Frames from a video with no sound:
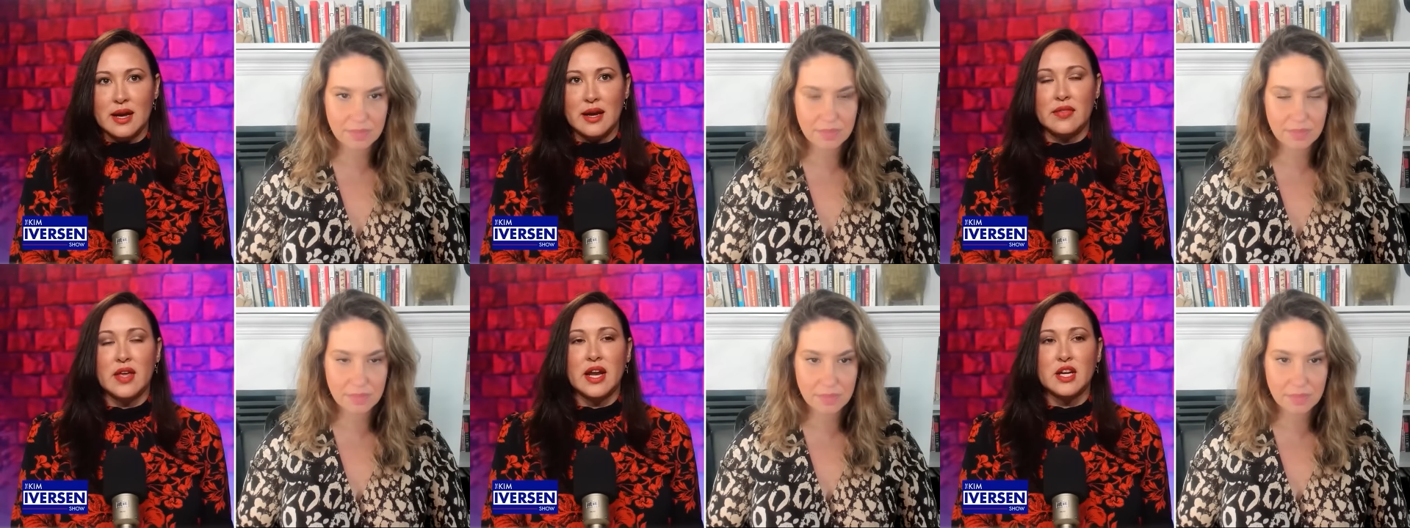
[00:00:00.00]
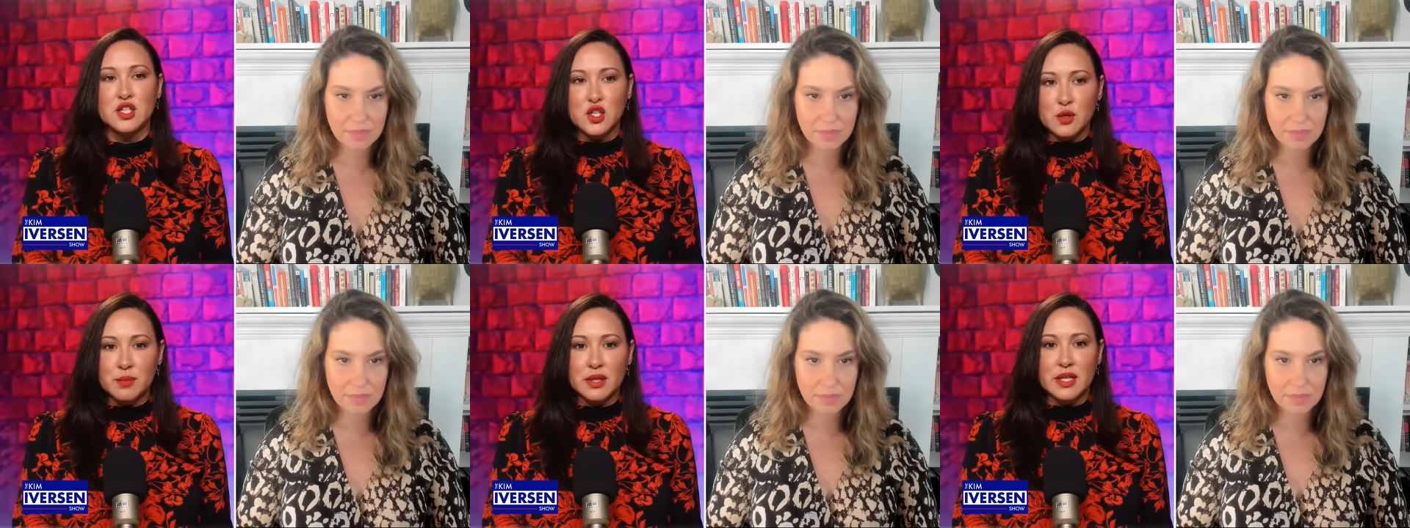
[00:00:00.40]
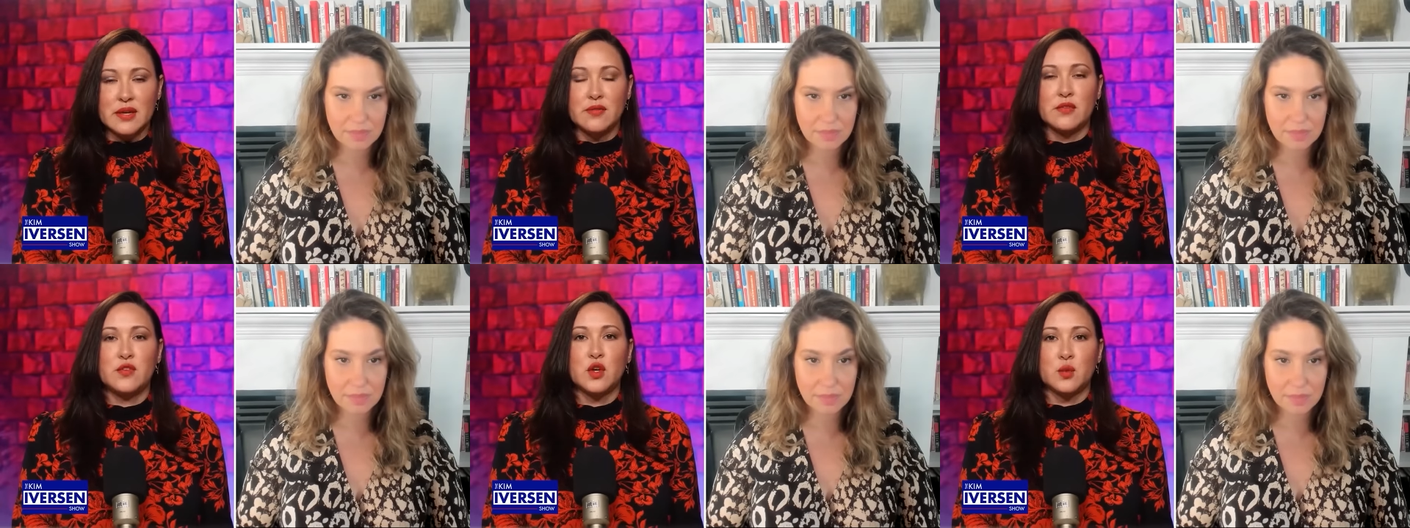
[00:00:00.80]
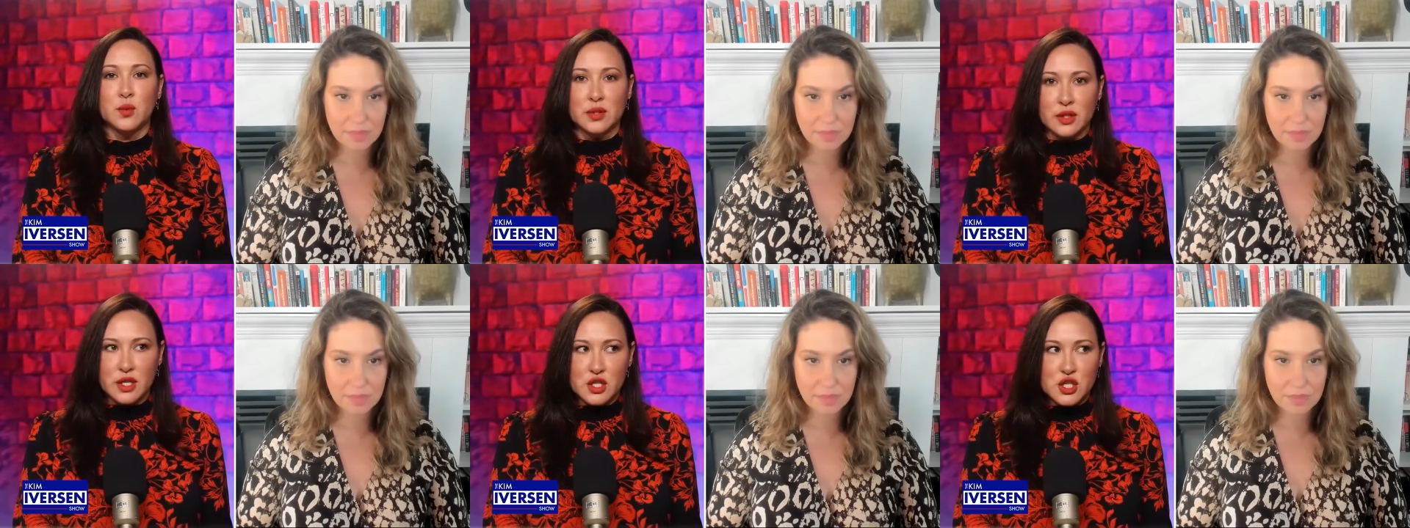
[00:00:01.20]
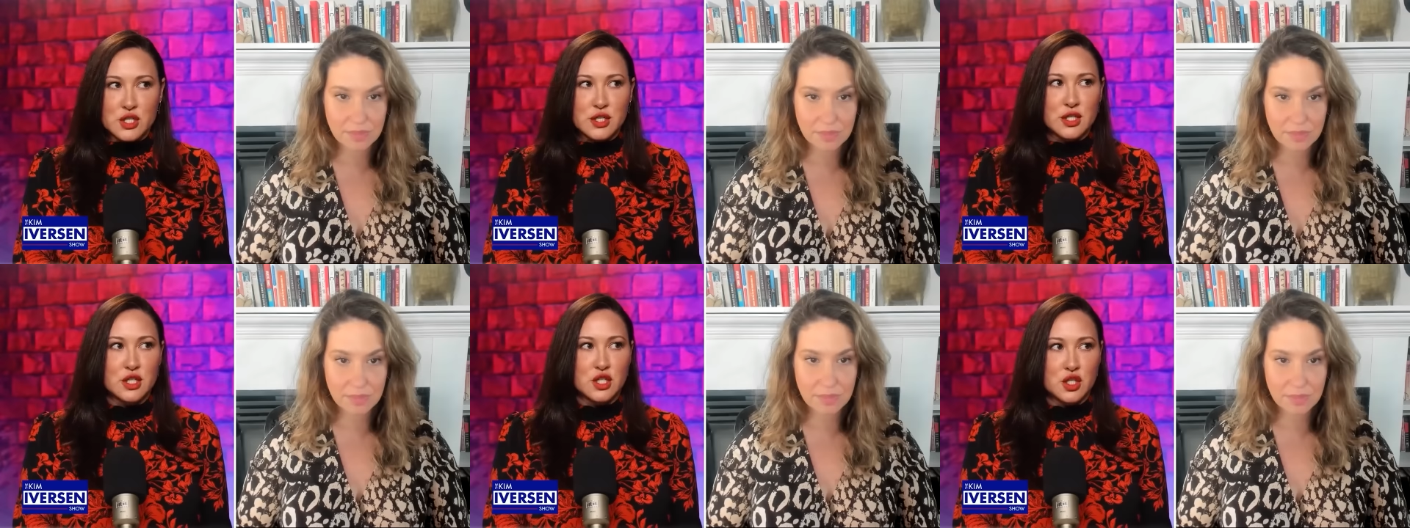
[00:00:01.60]
Speaker 1: in that I do believe if you're
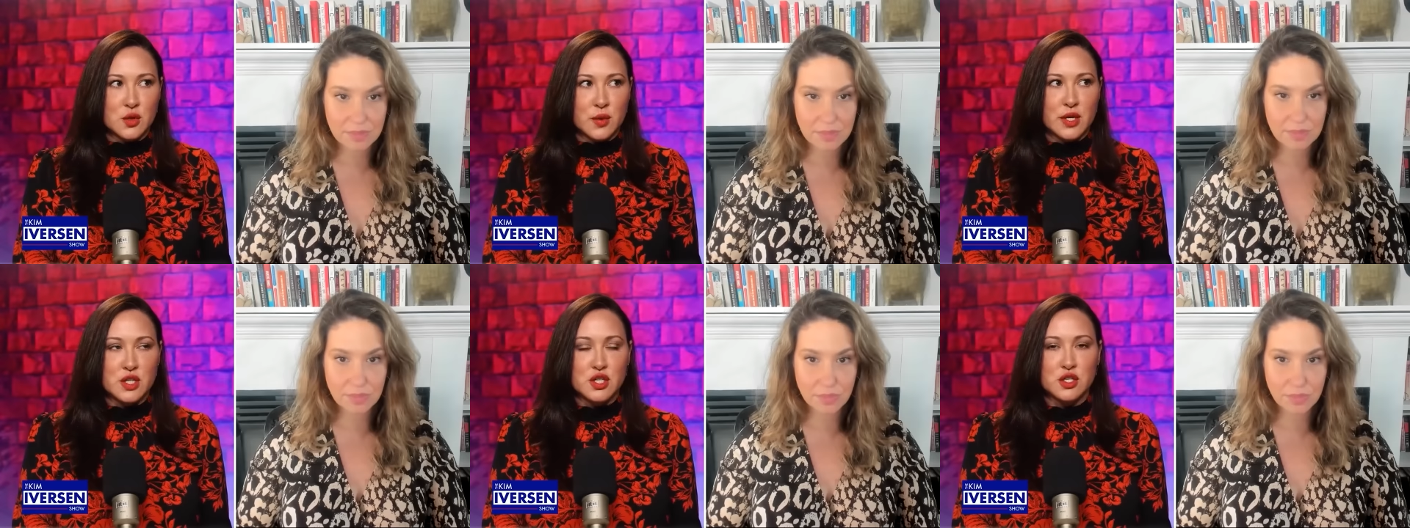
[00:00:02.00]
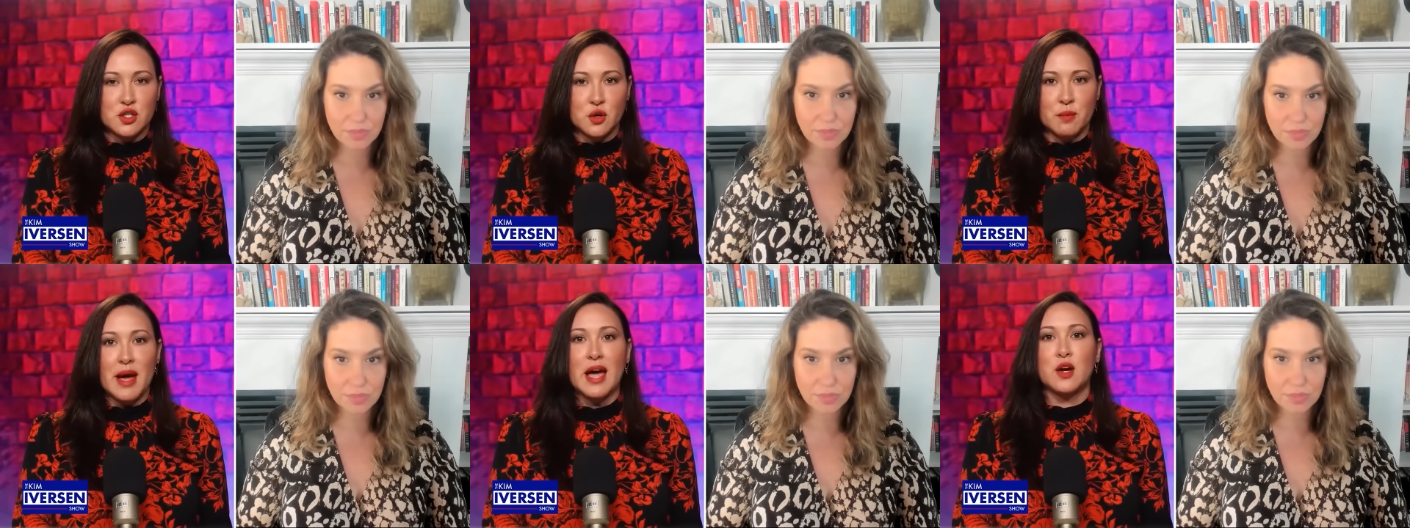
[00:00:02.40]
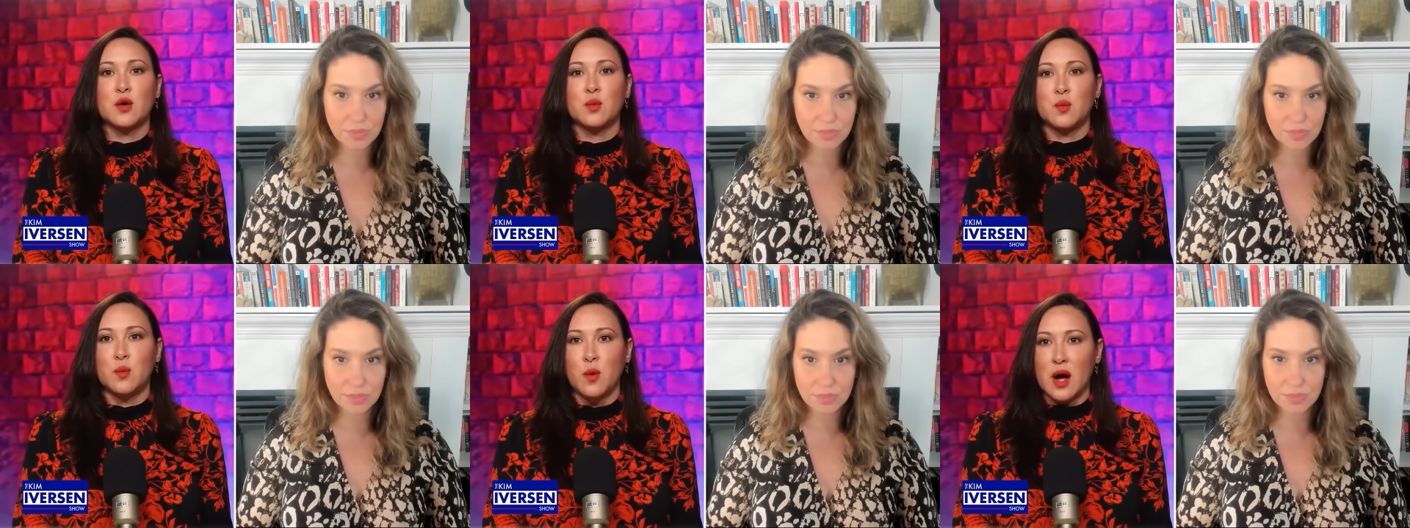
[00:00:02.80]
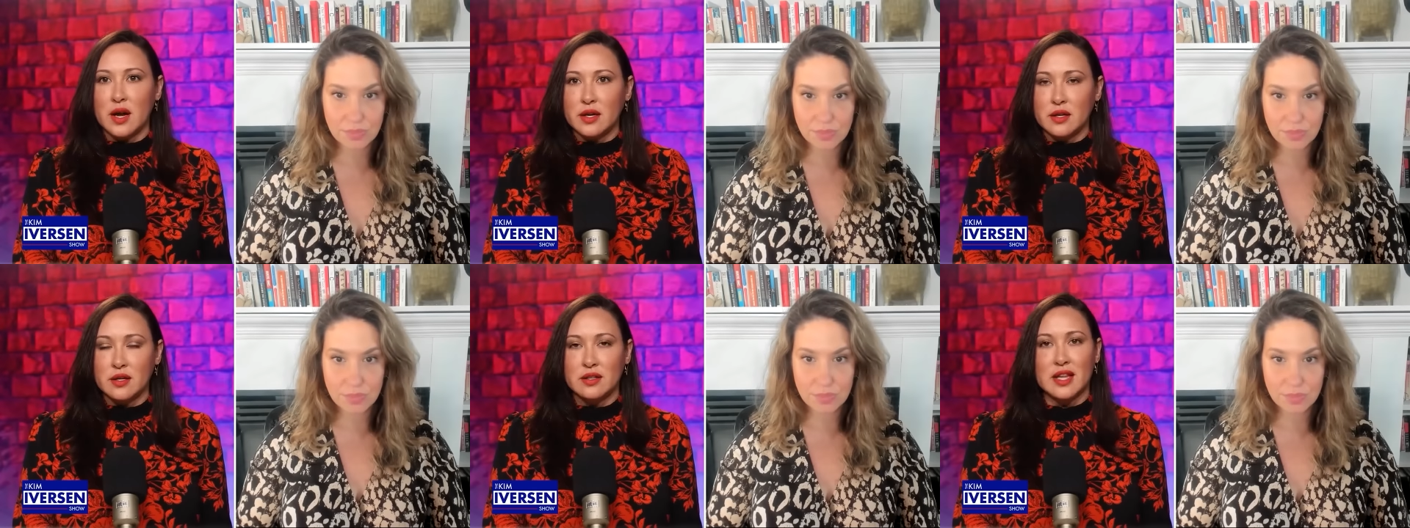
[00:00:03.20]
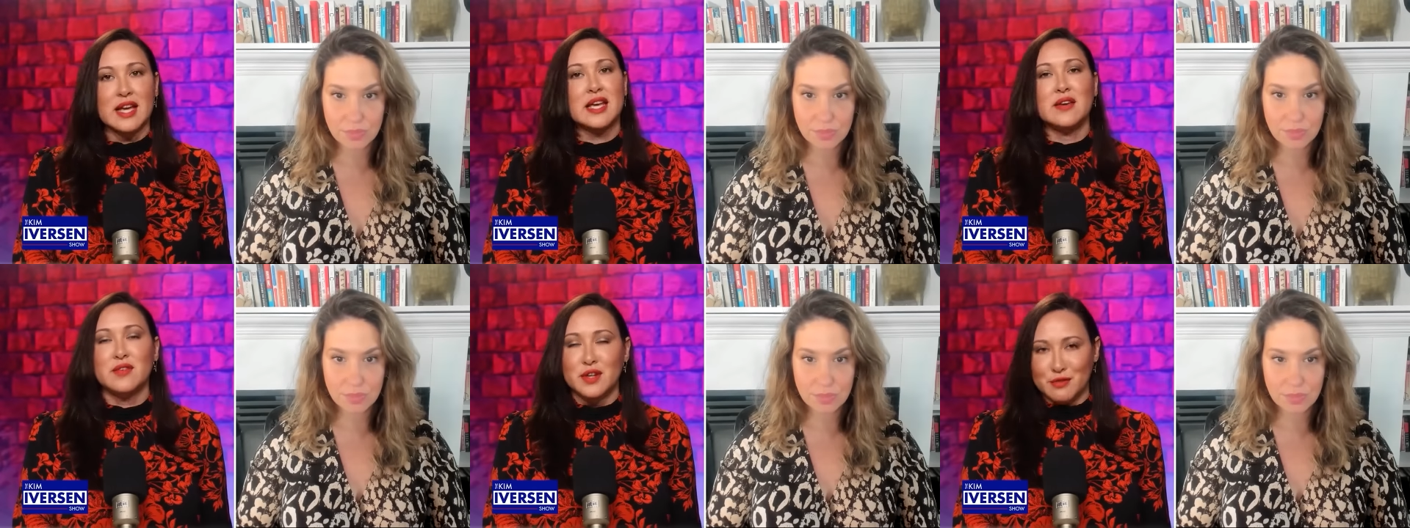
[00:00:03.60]
religiously Jewish, no matter what,
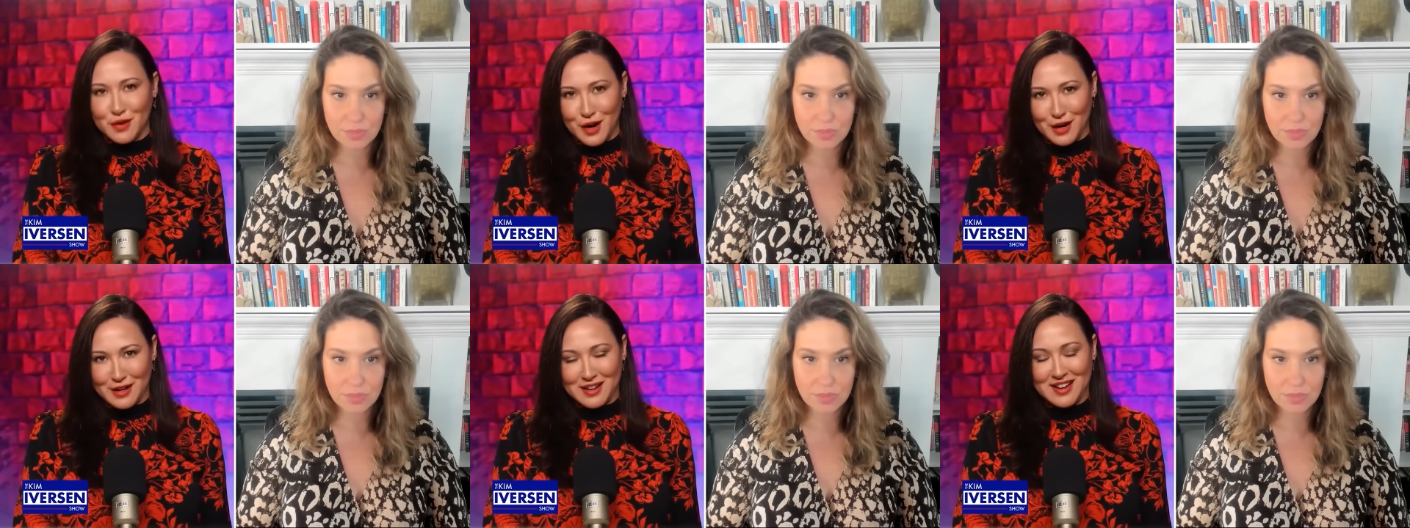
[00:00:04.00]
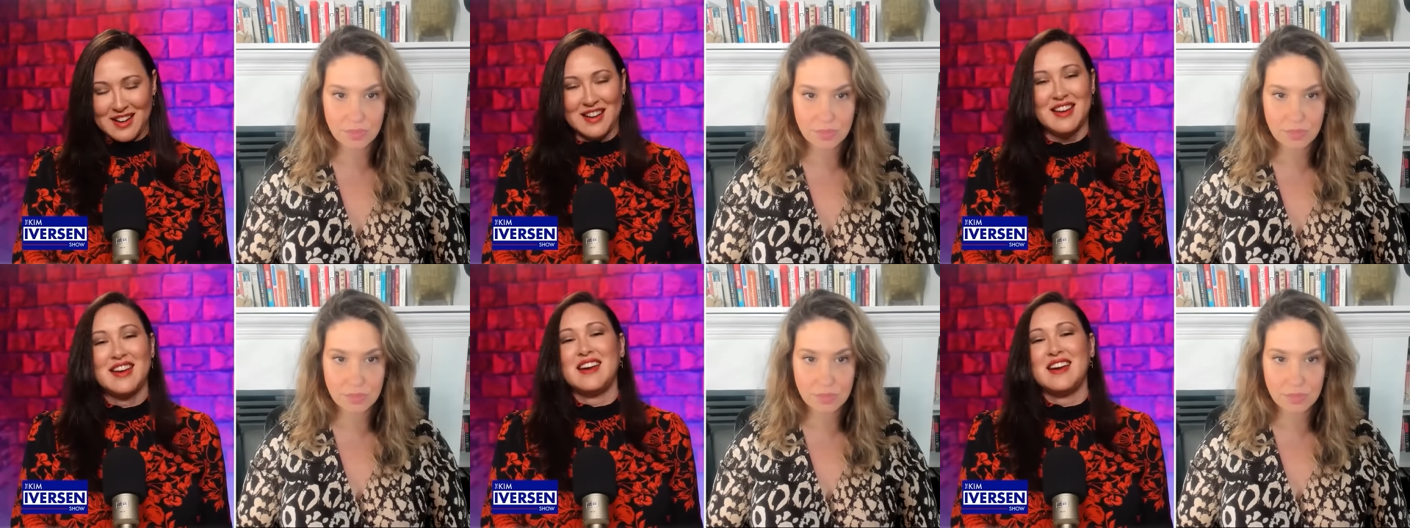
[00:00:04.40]
like even Ivanka,